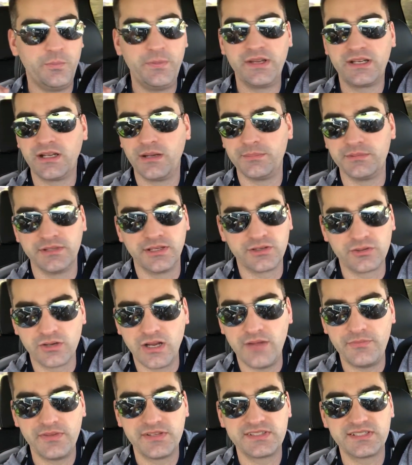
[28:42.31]
pick up litter
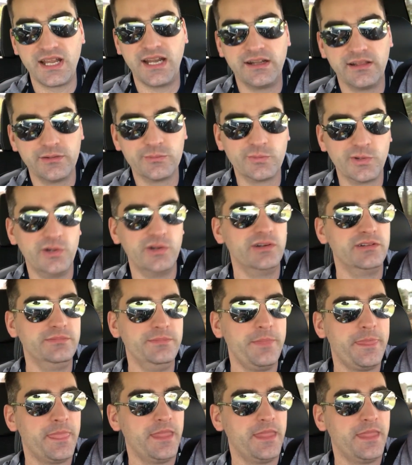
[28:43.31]
off the side of the road.